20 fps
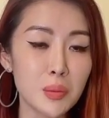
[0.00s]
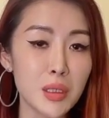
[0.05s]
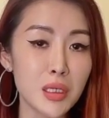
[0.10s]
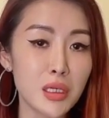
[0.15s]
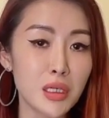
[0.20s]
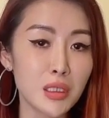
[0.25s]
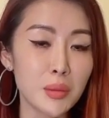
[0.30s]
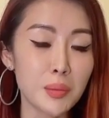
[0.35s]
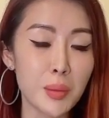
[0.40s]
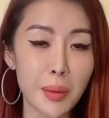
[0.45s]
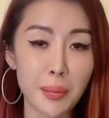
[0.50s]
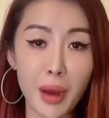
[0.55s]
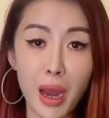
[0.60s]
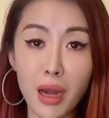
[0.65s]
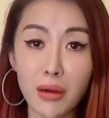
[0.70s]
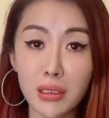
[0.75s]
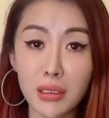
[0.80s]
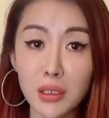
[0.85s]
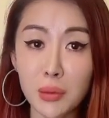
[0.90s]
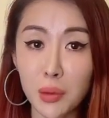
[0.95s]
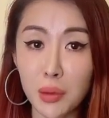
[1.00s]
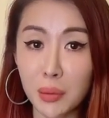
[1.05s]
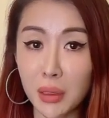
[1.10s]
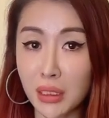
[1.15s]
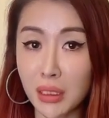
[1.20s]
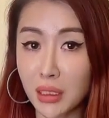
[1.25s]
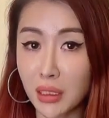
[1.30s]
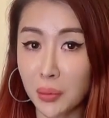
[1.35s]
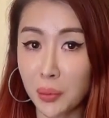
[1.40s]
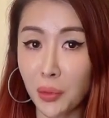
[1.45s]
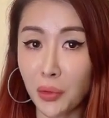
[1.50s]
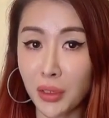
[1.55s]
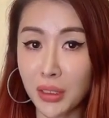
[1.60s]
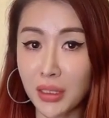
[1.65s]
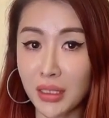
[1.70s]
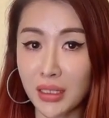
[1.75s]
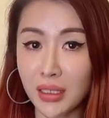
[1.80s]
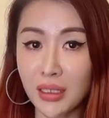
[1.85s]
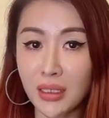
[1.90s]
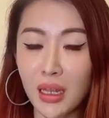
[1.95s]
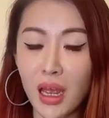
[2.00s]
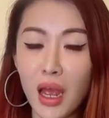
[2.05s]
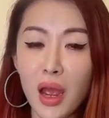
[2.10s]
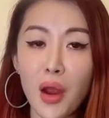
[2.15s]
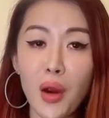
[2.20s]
because my parents will be disappointed,